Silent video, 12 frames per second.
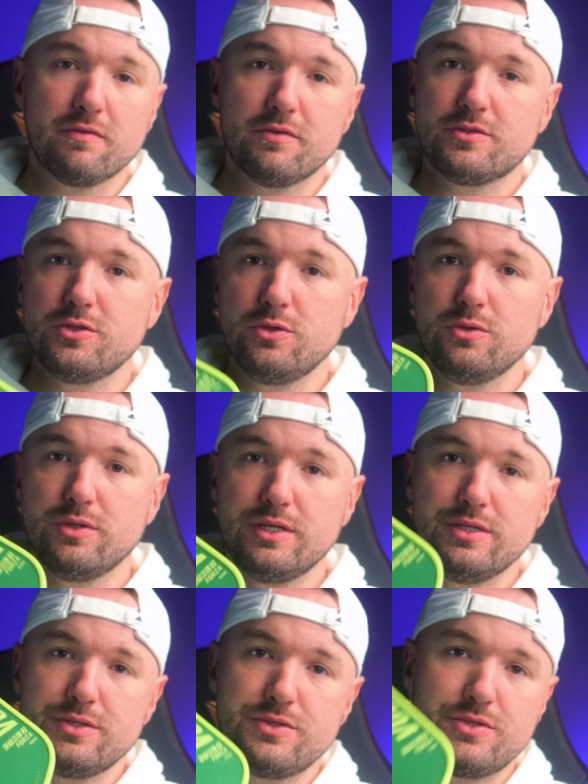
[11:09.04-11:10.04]
of the two
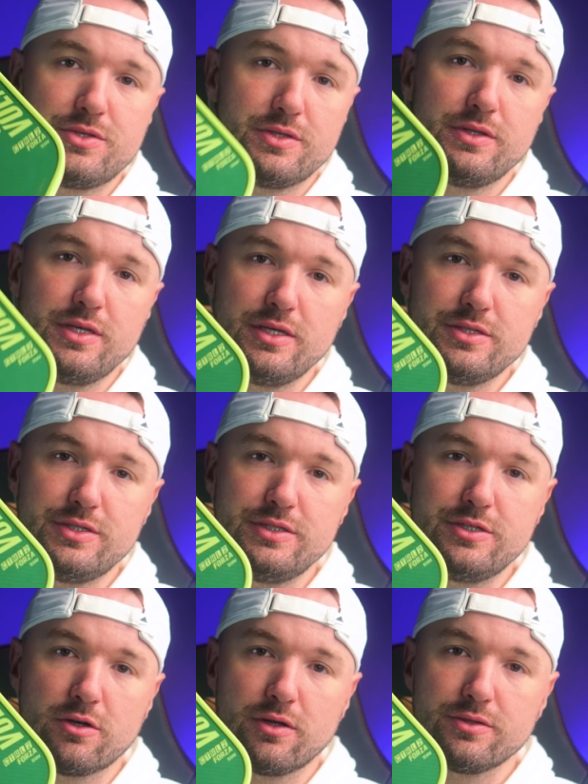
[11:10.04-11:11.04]
is the
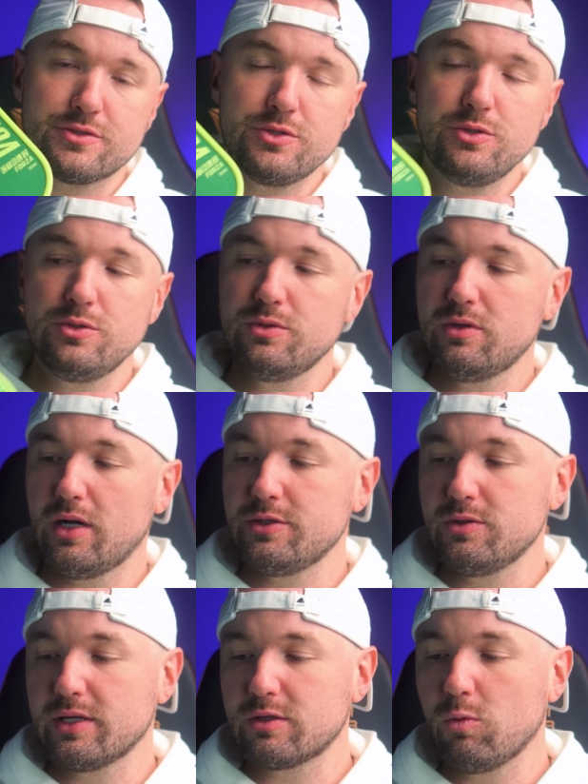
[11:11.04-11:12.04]
CTRL2. I
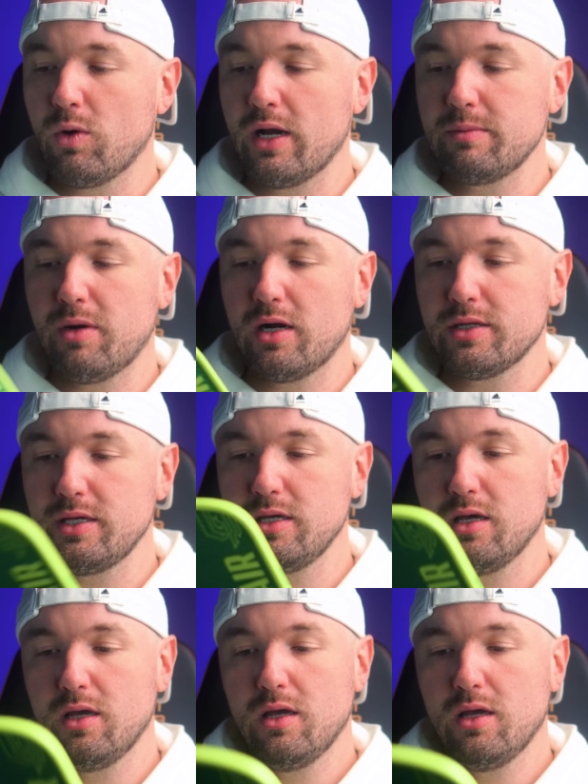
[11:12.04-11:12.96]
do like the wide body,